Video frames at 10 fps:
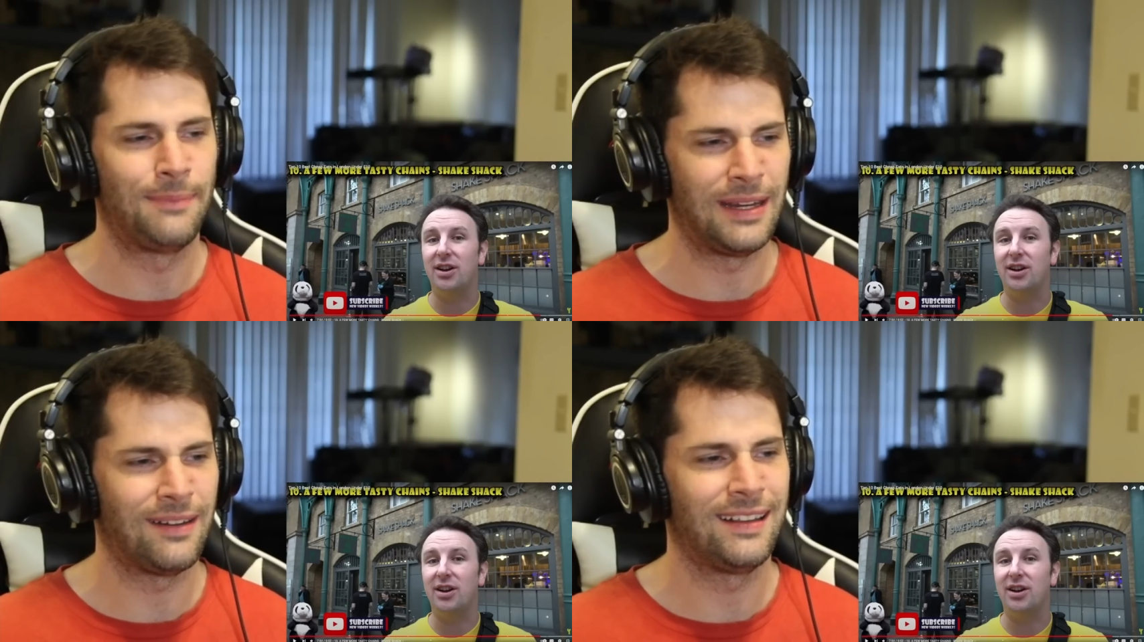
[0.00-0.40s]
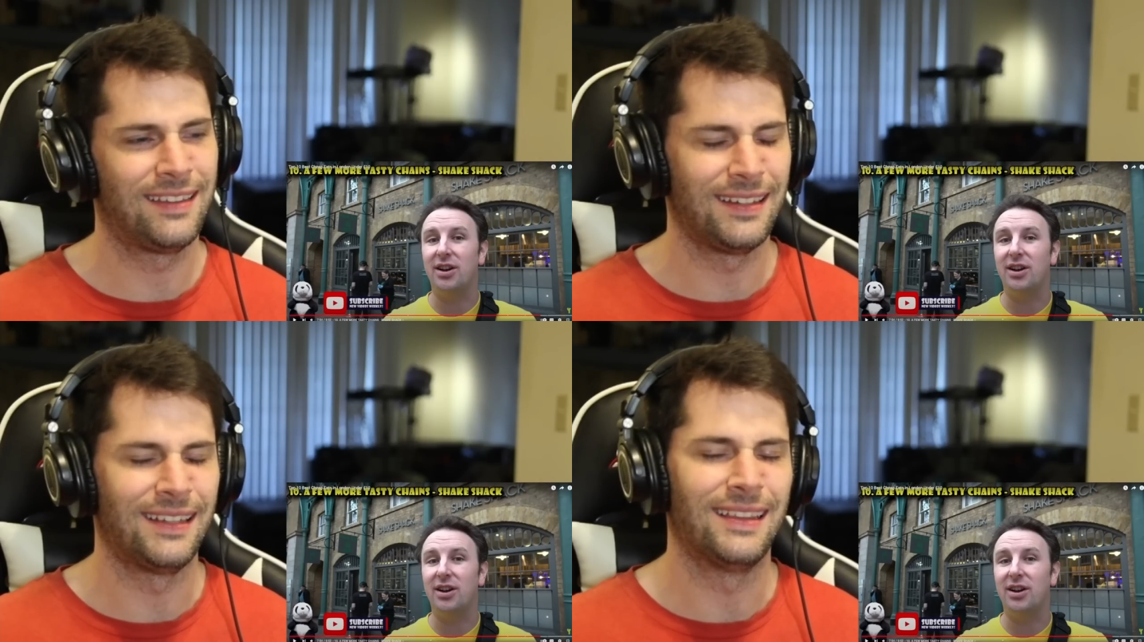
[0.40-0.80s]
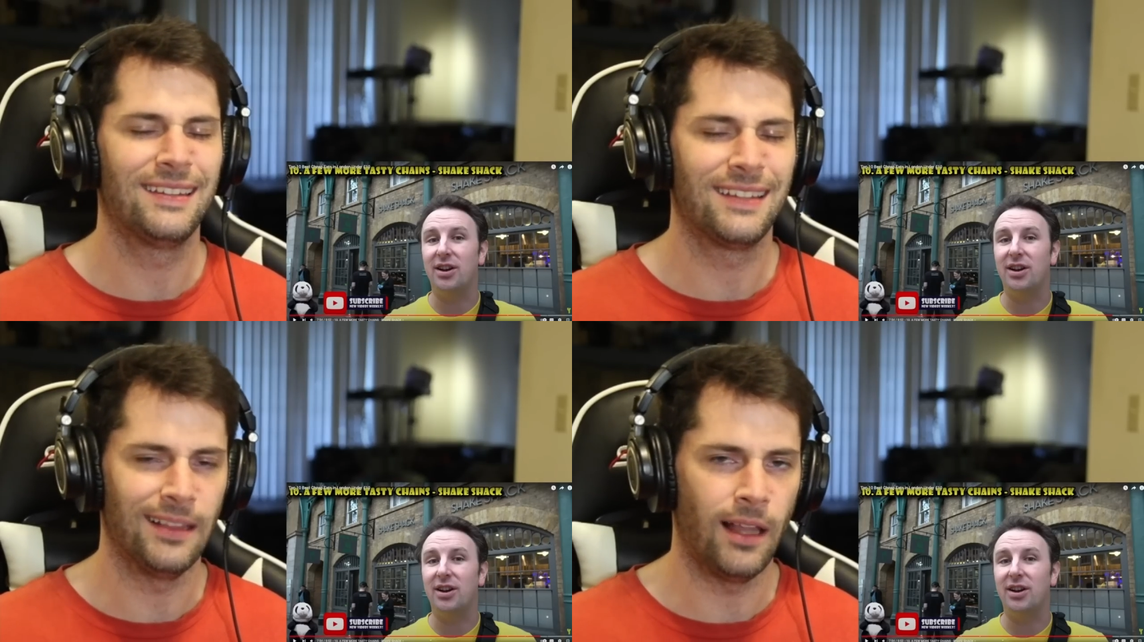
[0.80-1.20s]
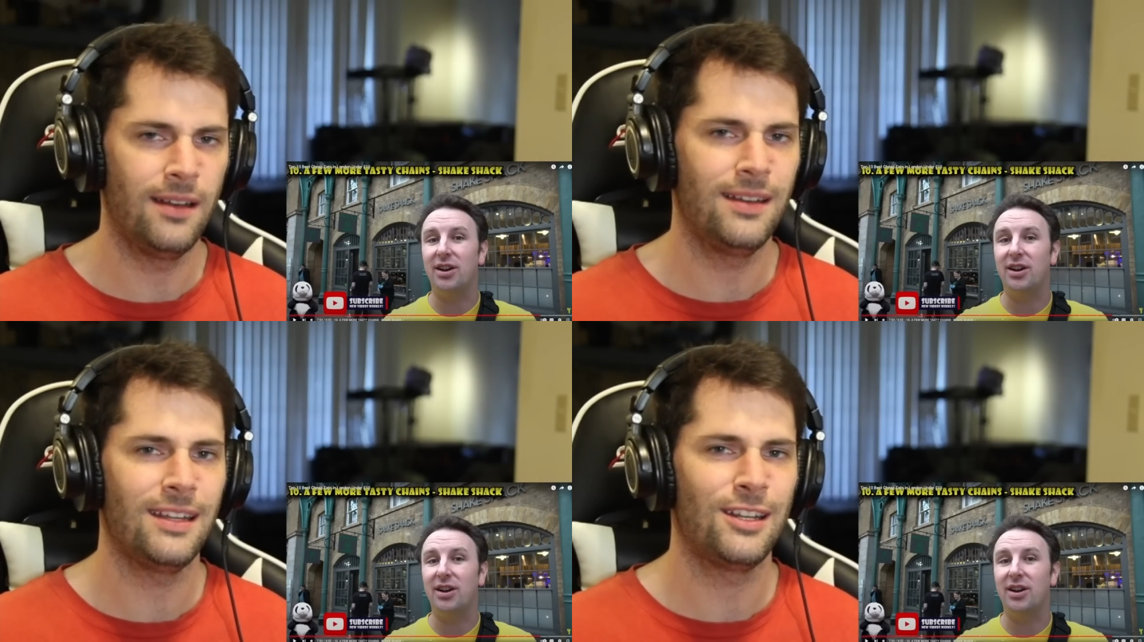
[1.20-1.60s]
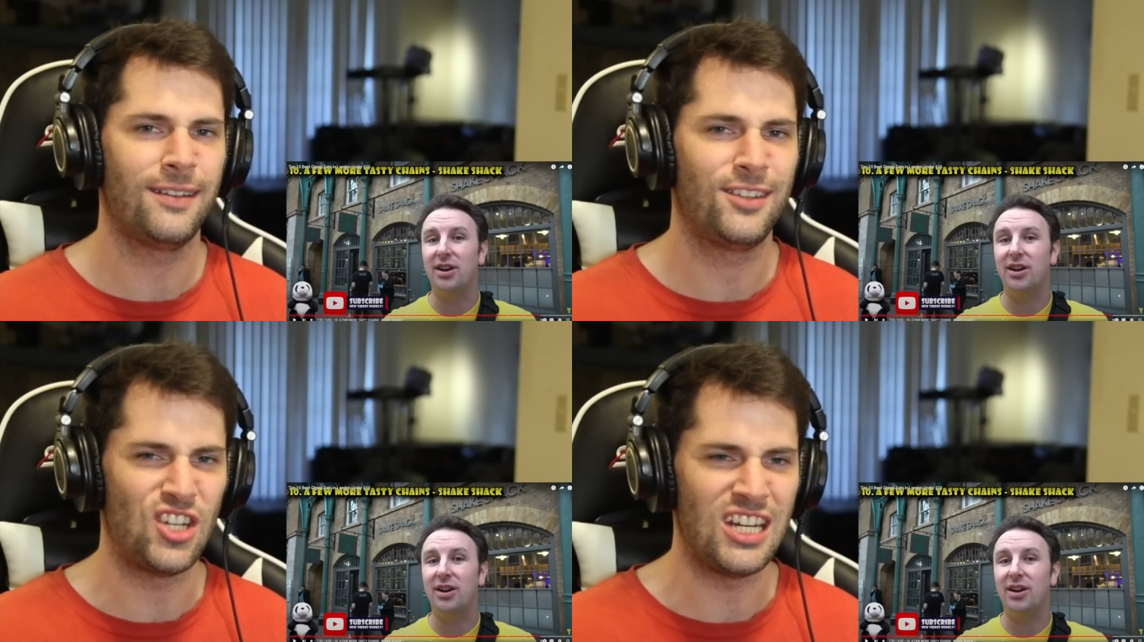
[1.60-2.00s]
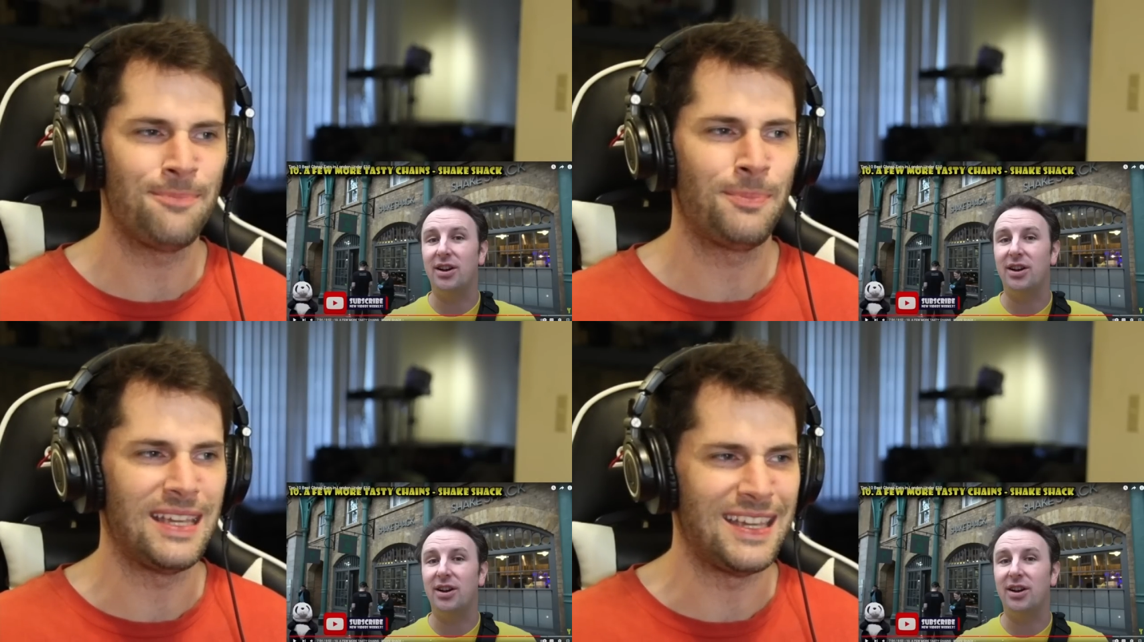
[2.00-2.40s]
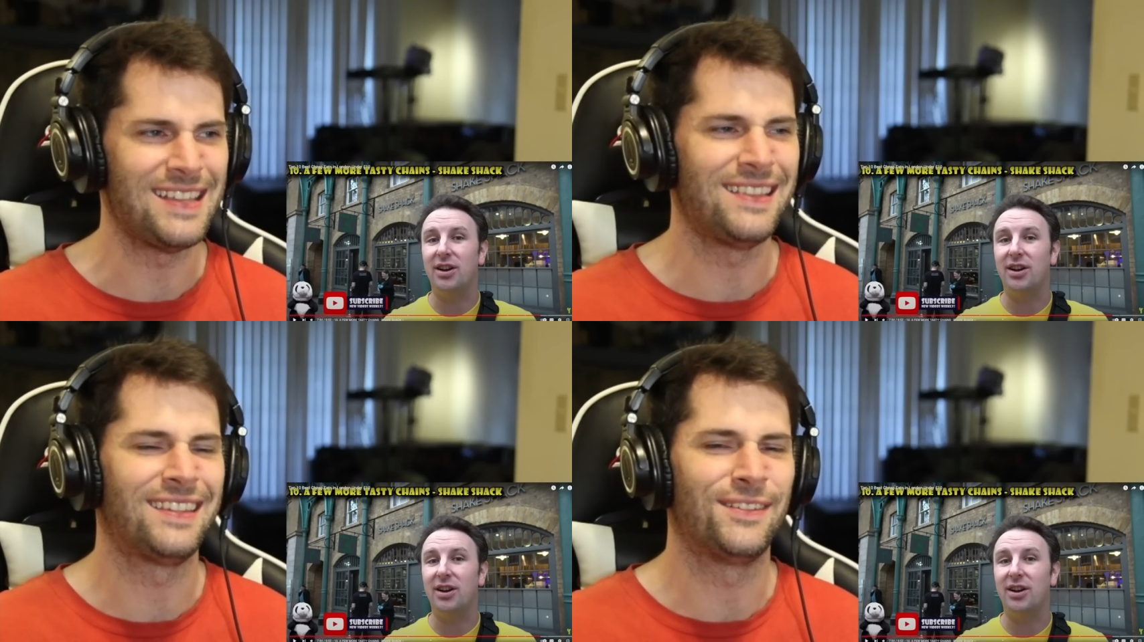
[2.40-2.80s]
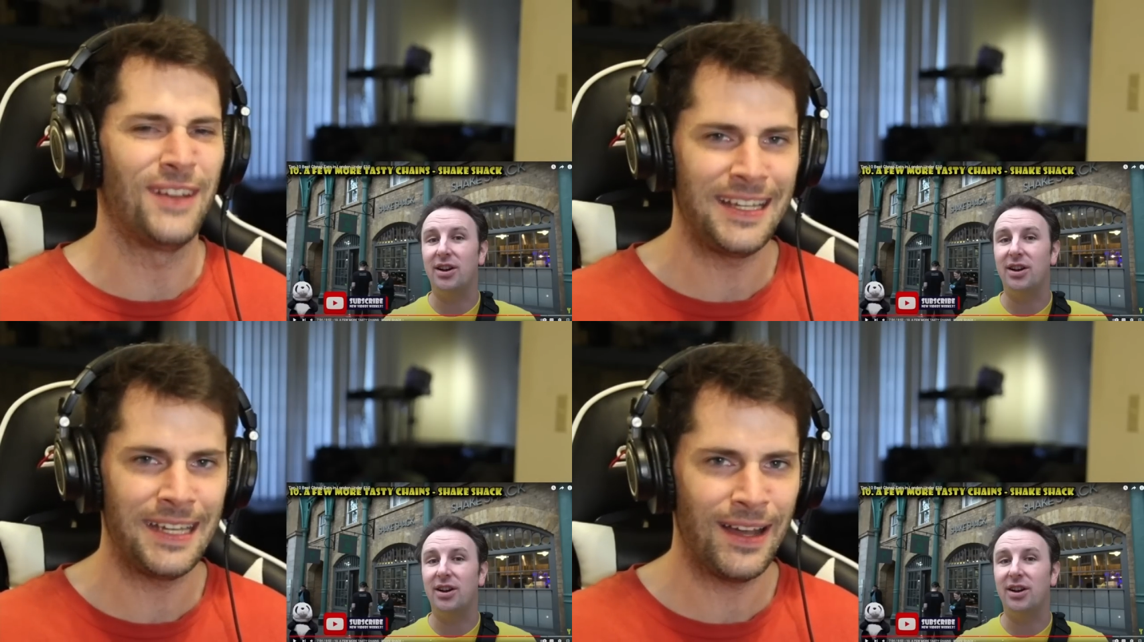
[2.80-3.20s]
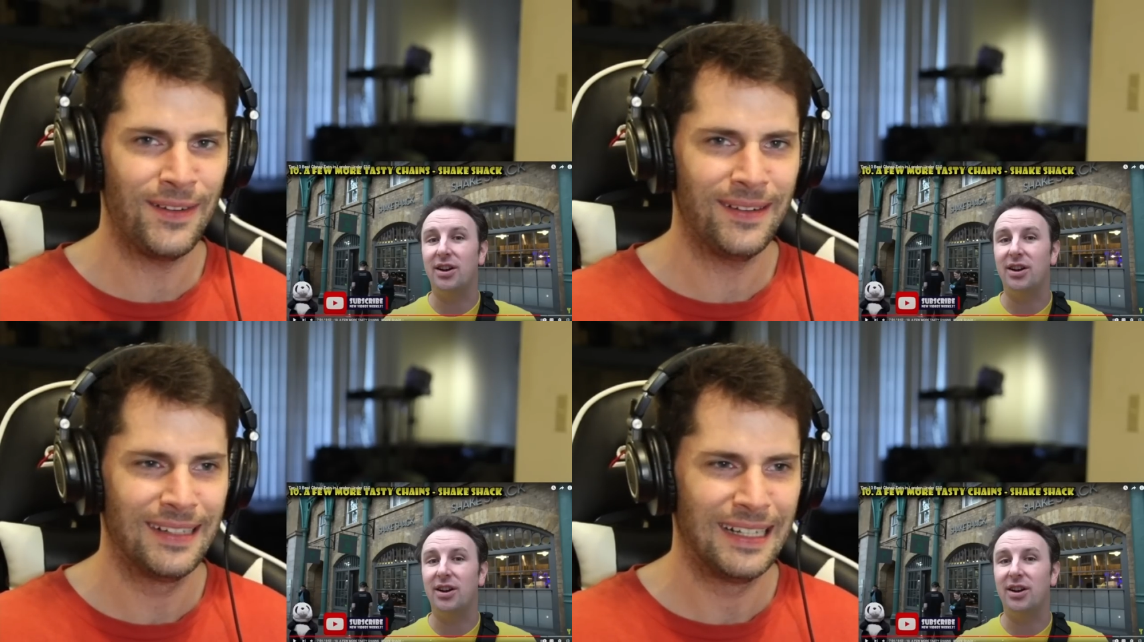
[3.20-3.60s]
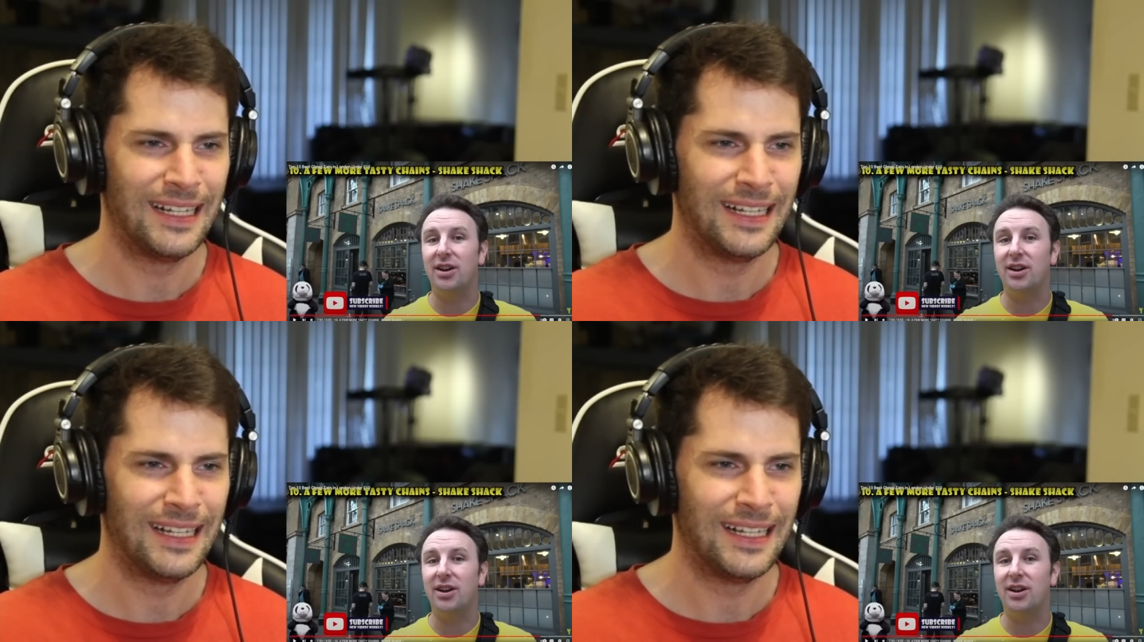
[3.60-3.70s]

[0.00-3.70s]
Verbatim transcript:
Speaker 1: appearance in this London cheap eats video.